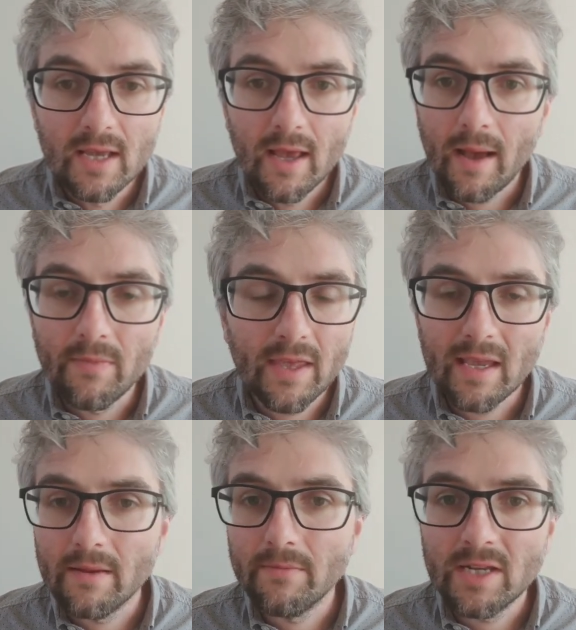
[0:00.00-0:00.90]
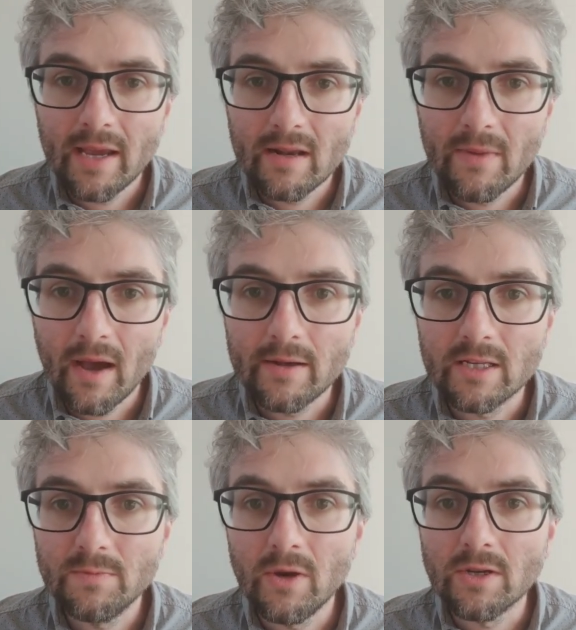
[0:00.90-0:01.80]
I'm thinking in particular about a
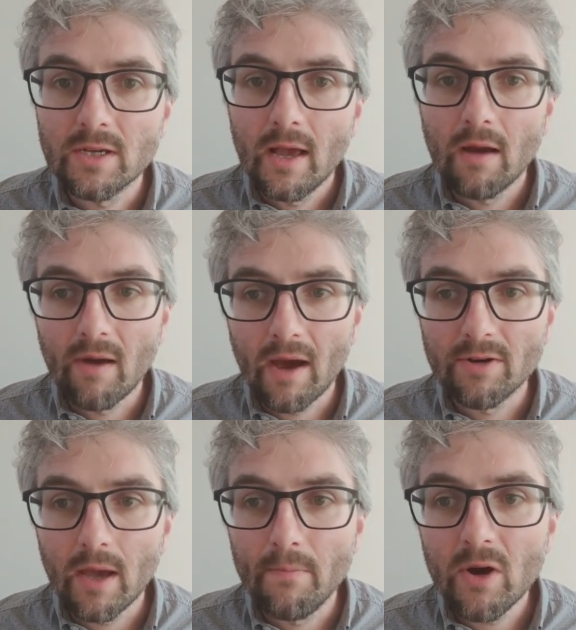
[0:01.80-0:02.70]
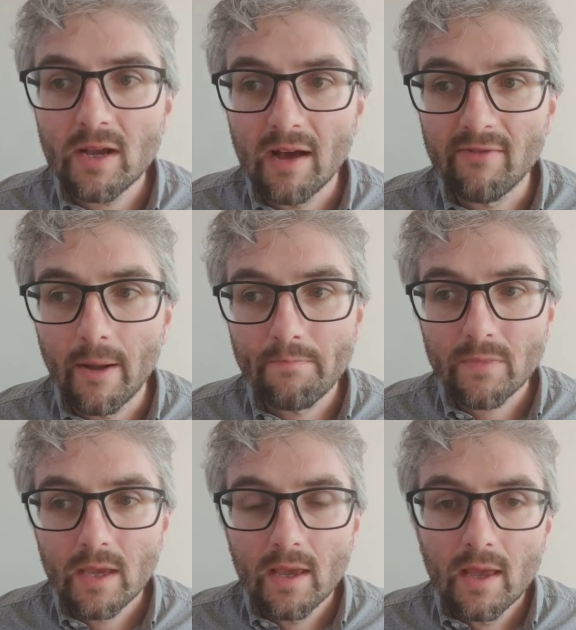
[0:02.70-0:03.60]
dispute around a book cover.
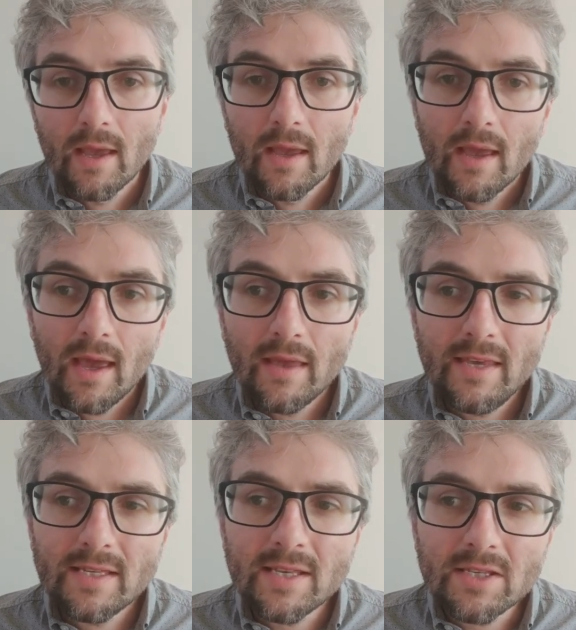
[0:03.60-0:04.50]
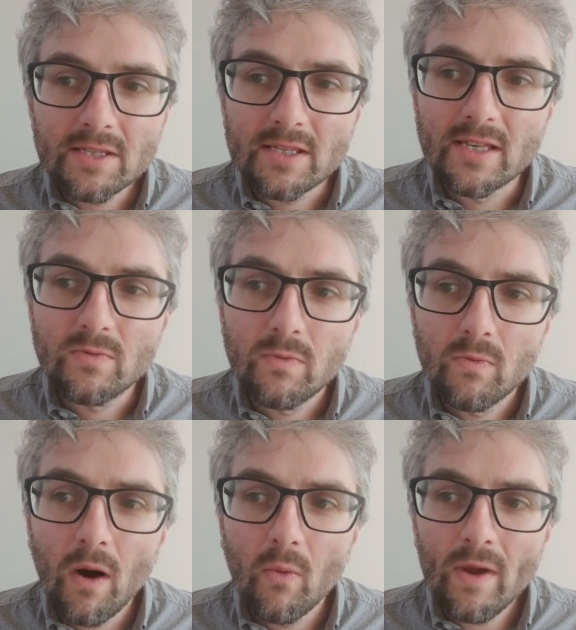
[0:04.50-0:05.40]
In these instances,
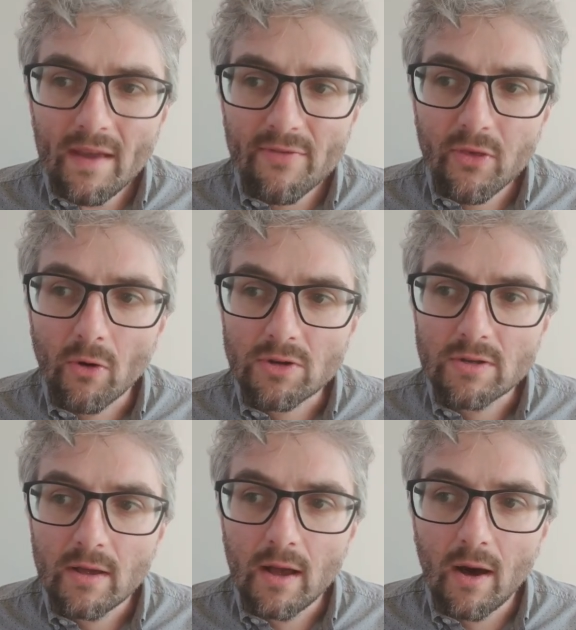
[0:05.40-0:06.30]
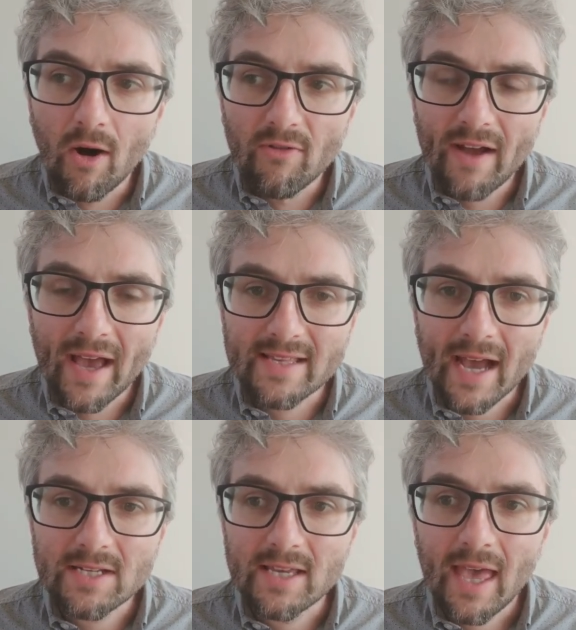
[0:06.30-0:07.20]
what we have thought of as
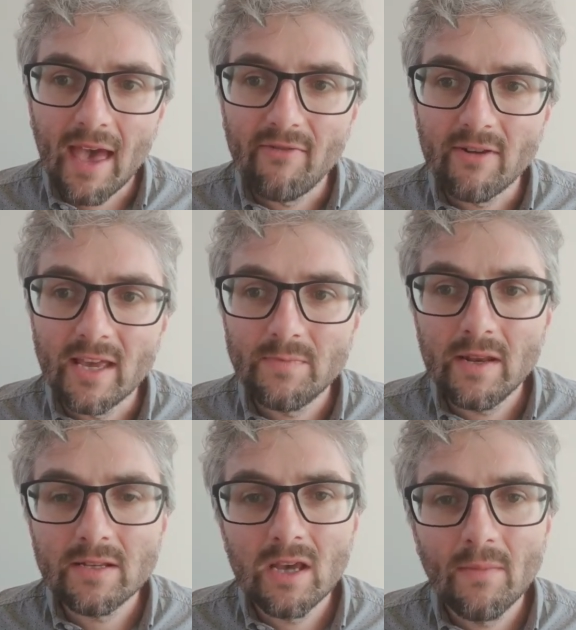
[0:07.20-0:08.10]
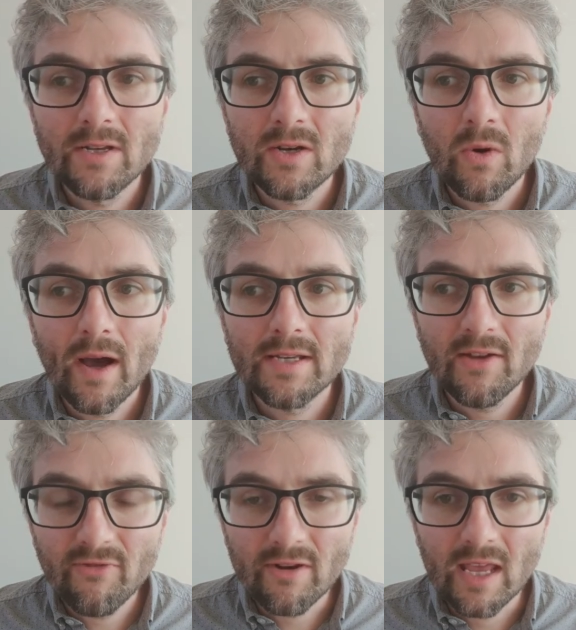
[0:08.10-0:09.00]
acting carefully has been interpreted quite
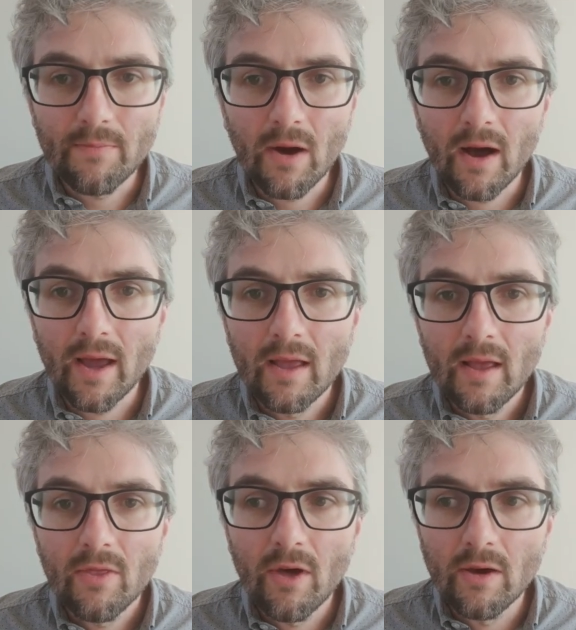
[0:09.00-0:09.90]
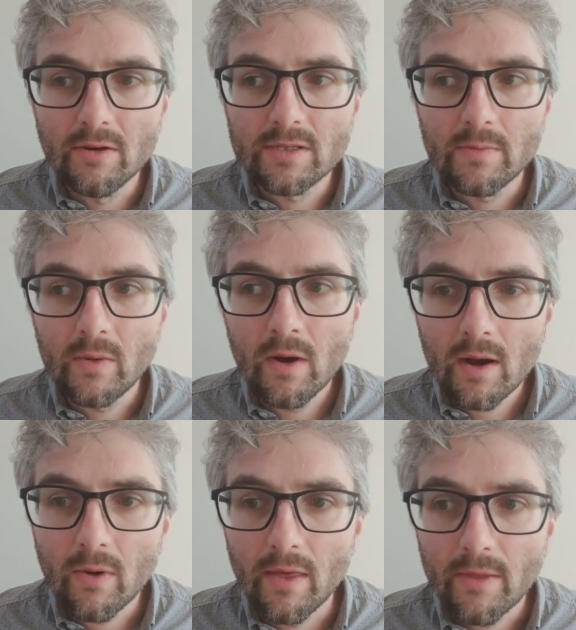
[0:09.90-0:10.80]
differently by those that we work
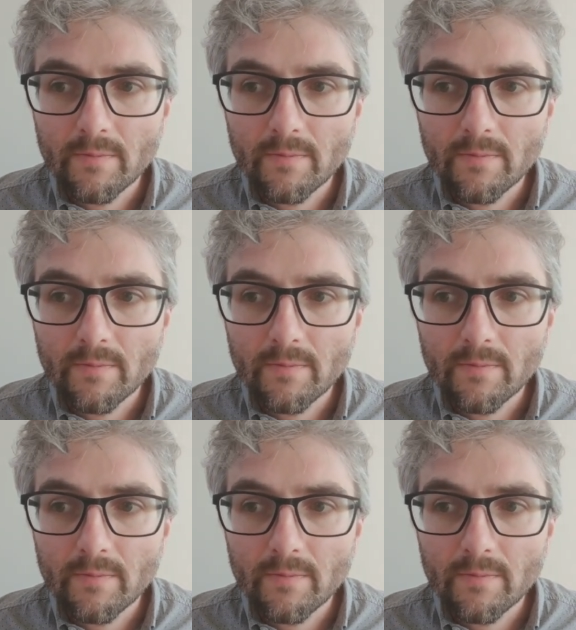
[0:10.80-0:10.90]
with.